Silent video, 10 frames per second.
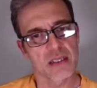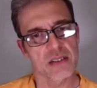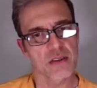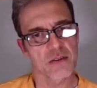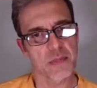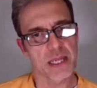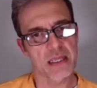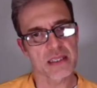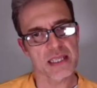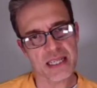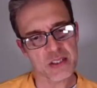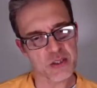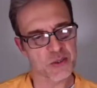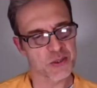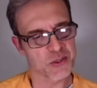sort of be in touch
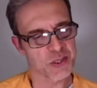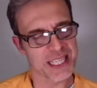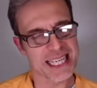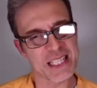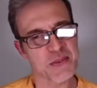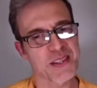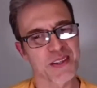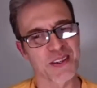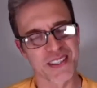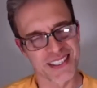or connect with you?